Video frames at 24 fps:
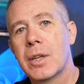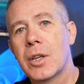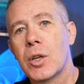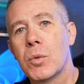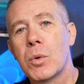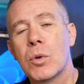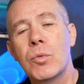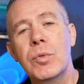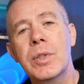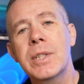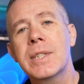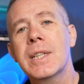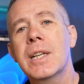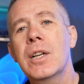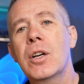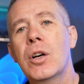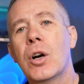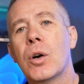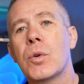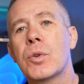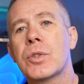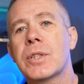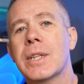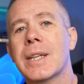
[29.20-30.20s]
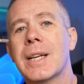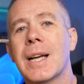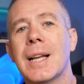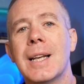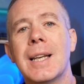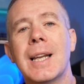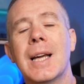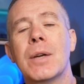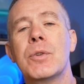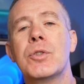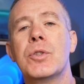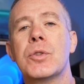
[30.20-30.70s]
But reseller hosting
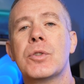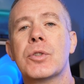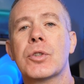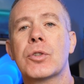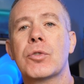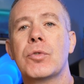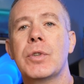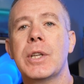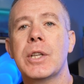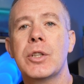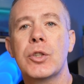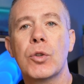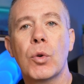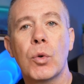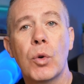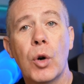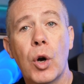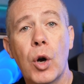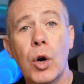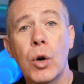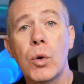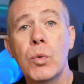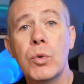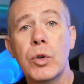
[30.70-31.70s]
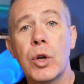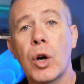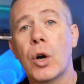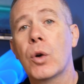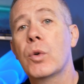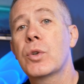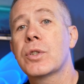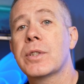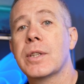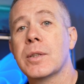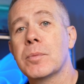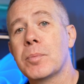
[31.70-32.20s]
allows you to create your own
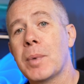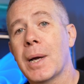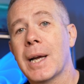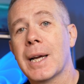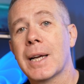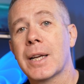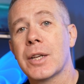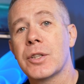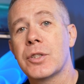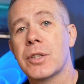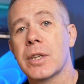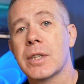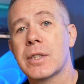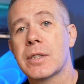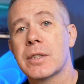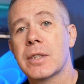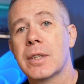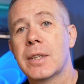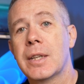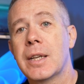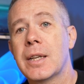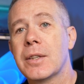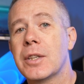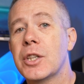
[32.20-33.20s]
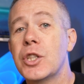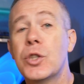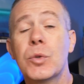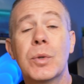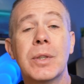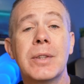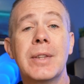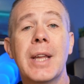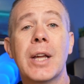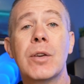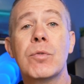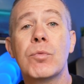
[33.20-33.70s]
hosting packages that you
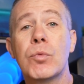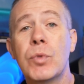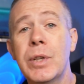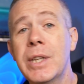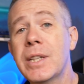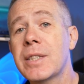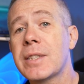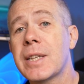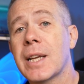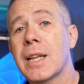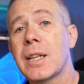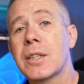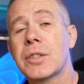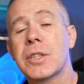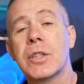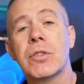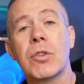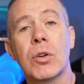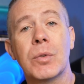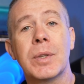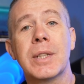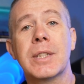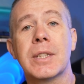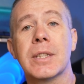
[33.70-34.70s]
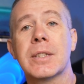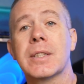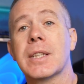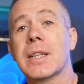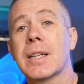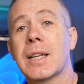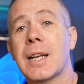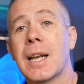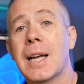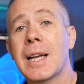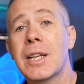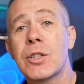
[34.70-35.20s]
can then resell to your own existing
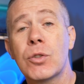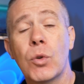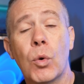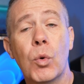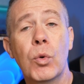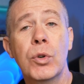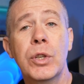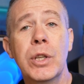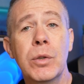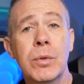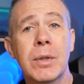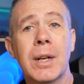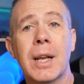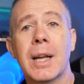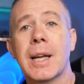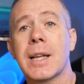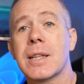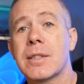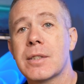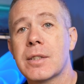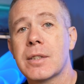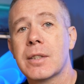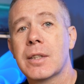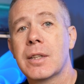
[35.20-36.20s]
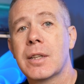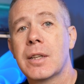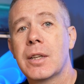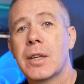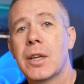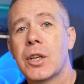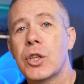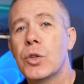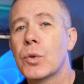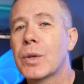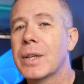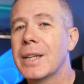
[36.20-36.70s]
clients or new clients.
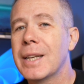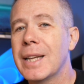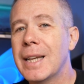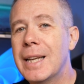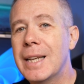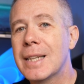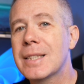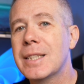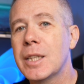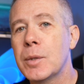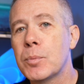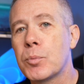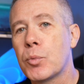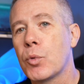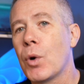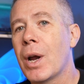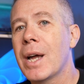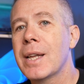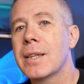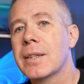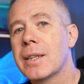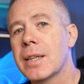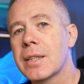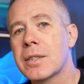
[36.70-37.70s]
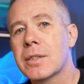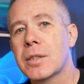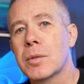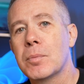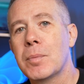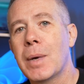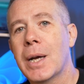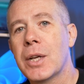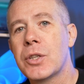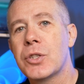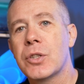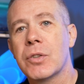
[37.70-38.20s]
You can easily brand this to
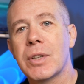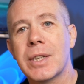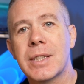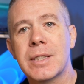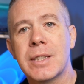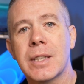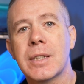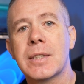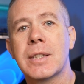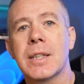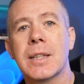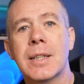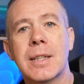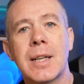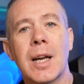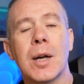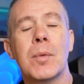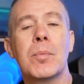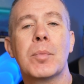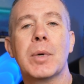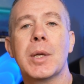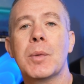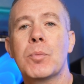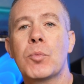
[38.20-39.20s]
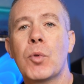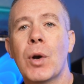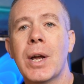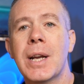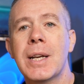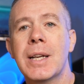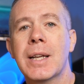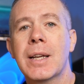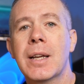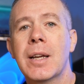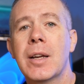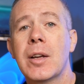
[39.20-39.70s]
match your existing company
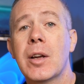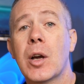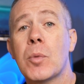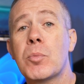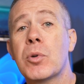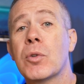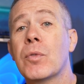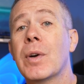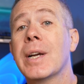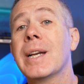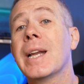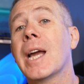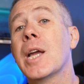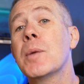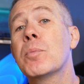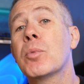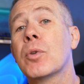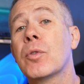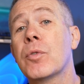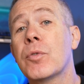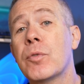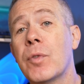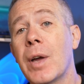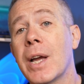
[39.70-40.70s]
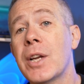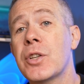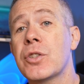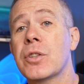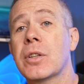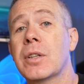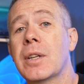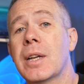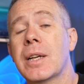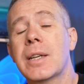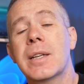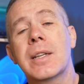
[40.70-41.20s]
branding and provide a
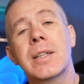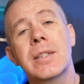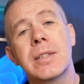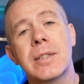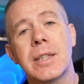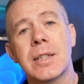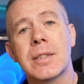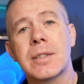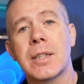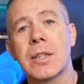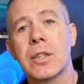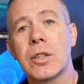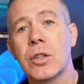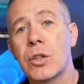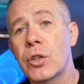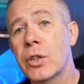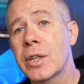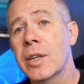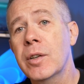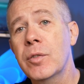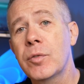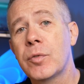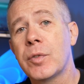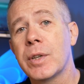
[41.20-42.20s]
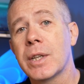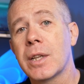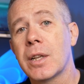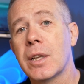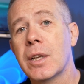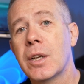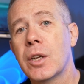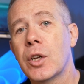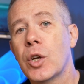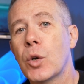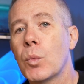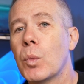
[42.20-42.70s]
professional and consistent look and feel
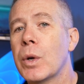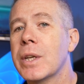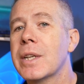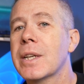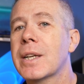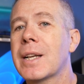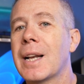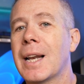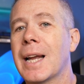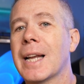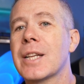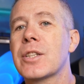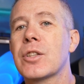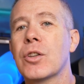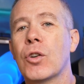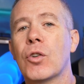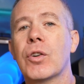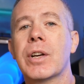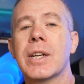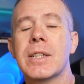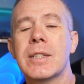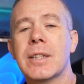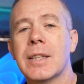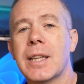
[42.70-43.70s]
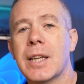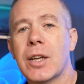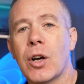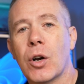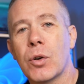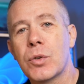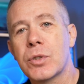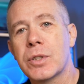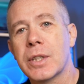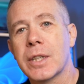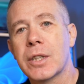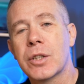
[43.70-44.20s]
when your clients log into their
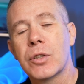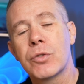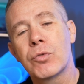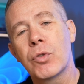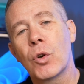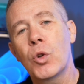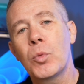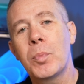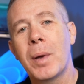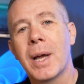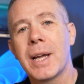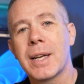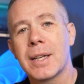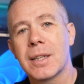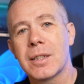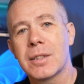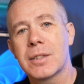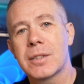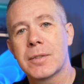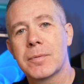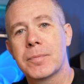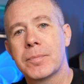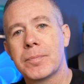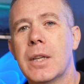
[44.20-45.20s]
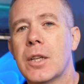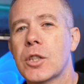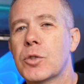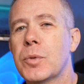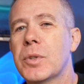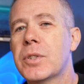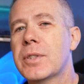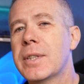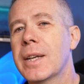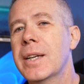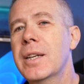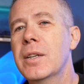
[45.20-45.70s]
hosting control panels. So
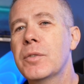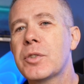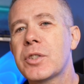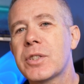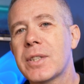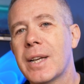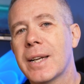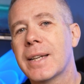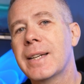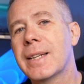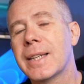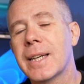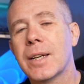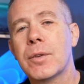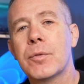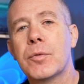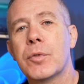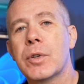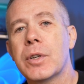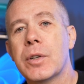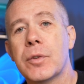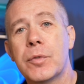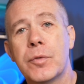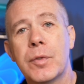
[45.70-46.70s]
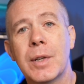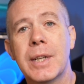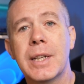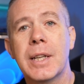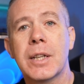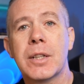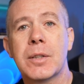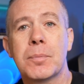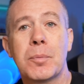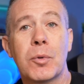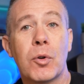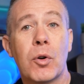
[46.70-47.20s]
instead of signing up for an
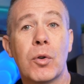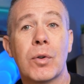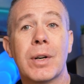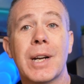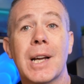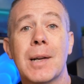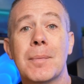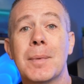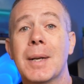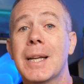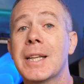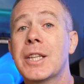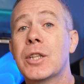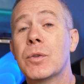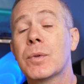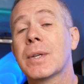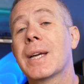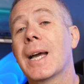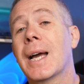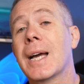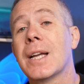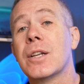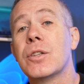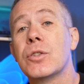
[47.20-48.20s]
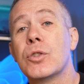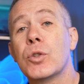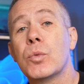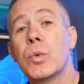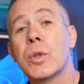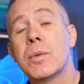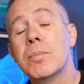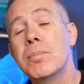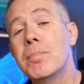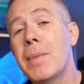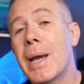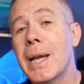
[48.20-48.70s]
affiliate program like you can do
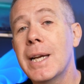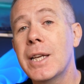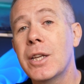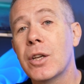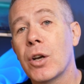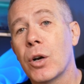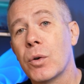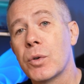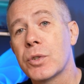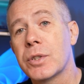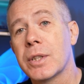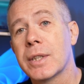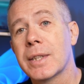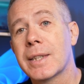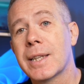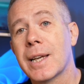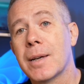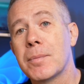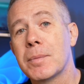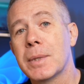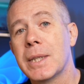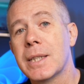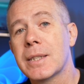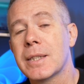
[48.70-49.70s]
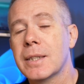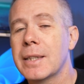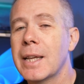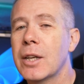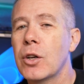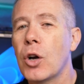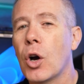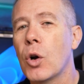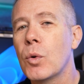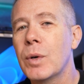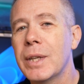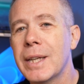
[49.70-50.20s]
with many hosting companies and then
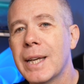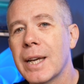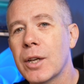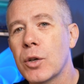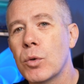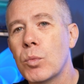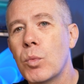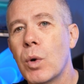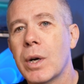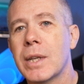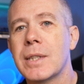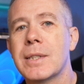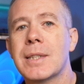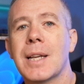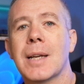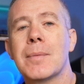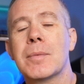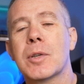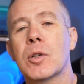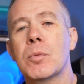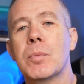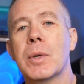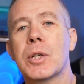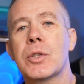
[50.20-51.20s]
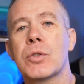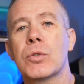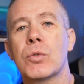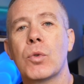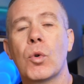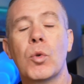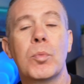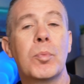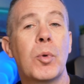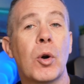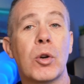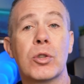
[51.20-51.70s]
only get a one-time commission
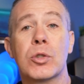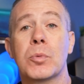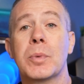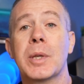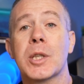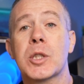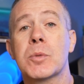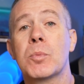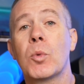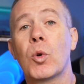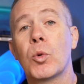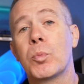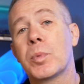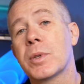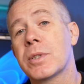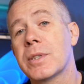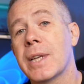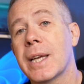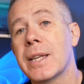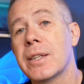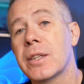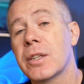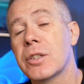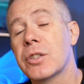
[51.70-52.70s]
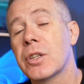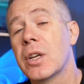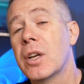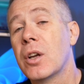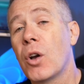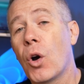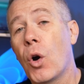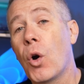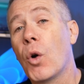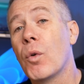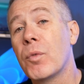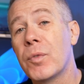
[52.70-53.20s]
or possibly a small percentage
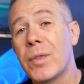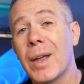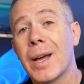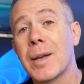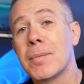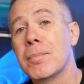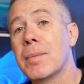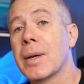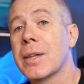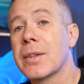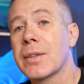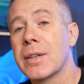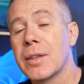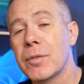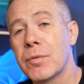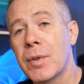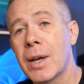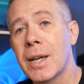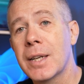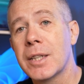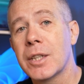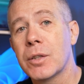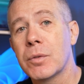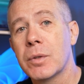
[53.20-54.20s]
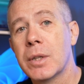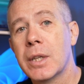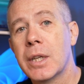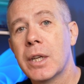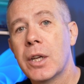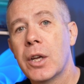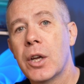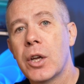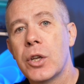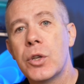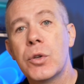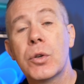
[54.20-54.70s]
of that monthly value,
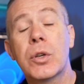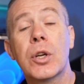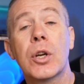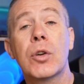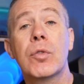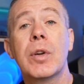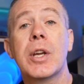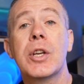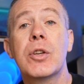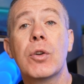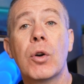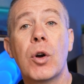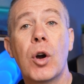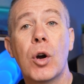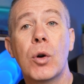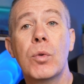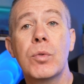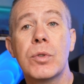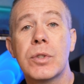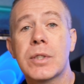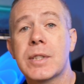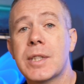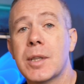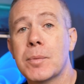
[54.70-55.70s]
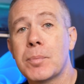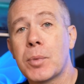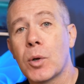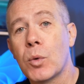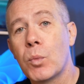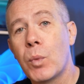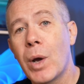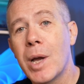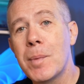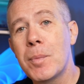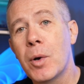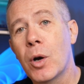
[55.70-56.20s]
you can create your own simple
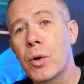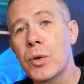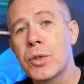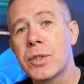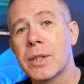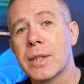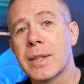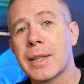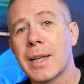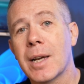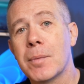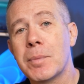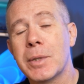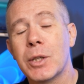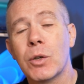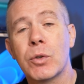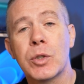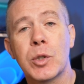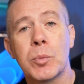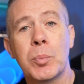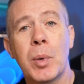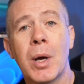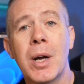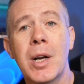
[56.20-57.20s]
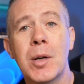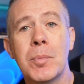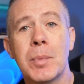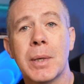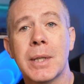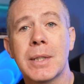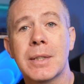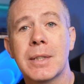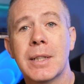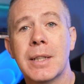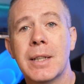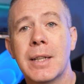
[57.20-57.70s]
web hosting company or
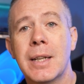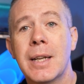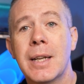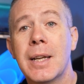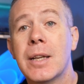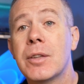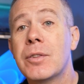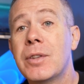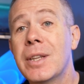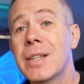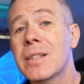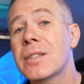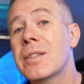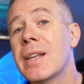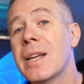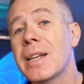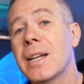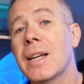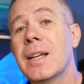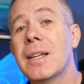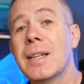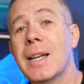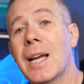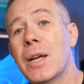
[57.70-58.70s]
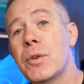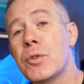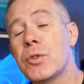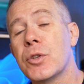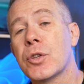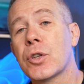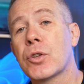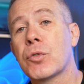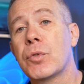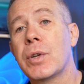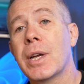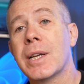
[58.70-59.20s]
department. This then allows you to
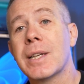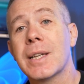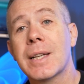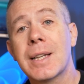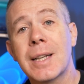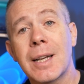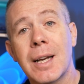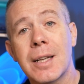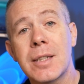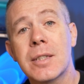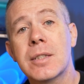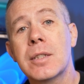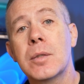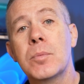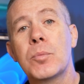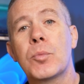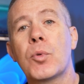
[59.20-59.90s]
create custom